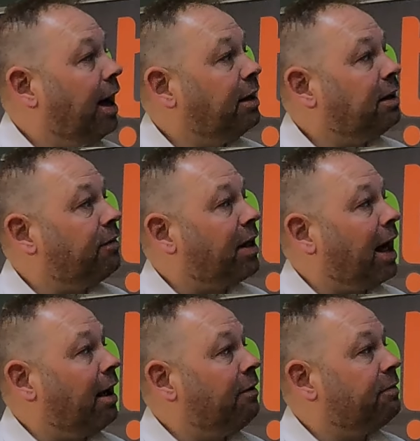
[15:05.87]
Any of
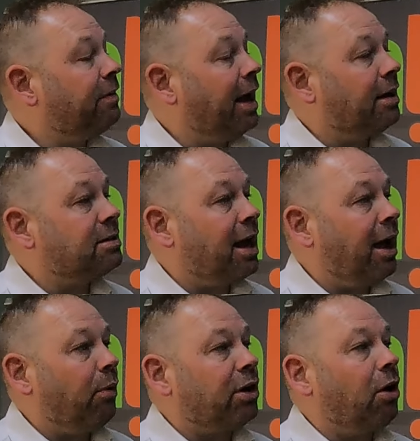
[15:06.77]
that affect
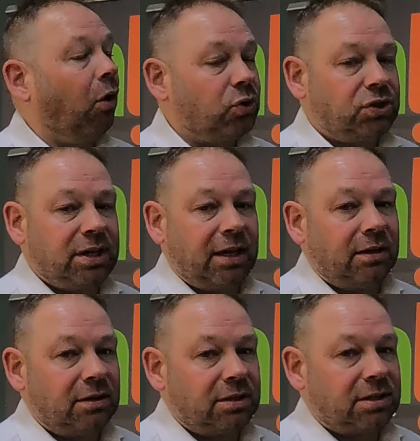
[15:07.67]
our
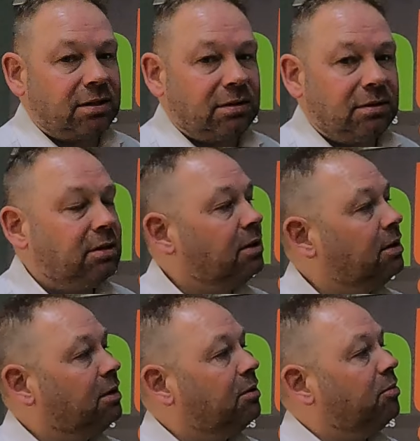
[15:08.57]
costings?
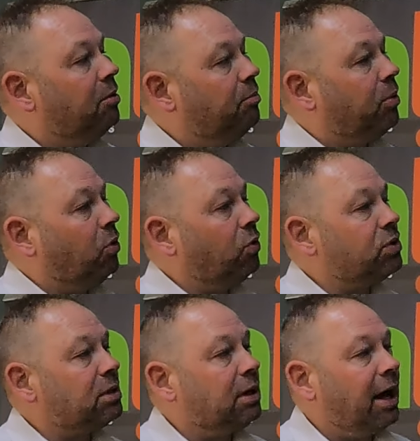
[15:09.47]

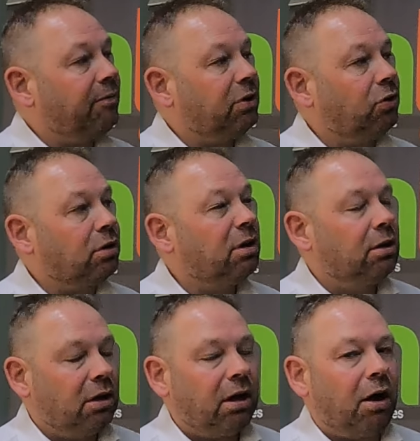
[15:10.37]
Pause, have a look,
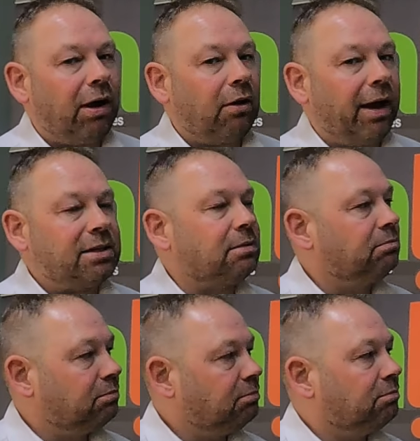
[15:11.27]
highlight.
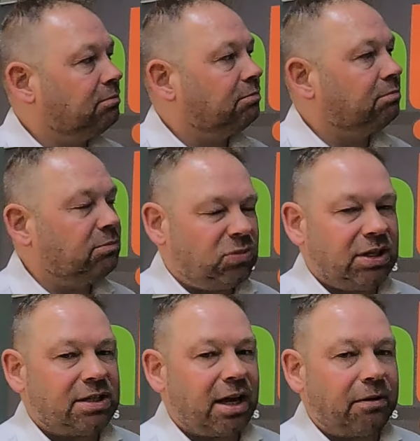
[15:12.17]

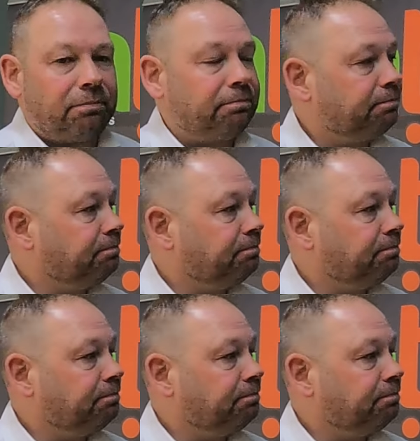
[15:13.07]
See you in a second.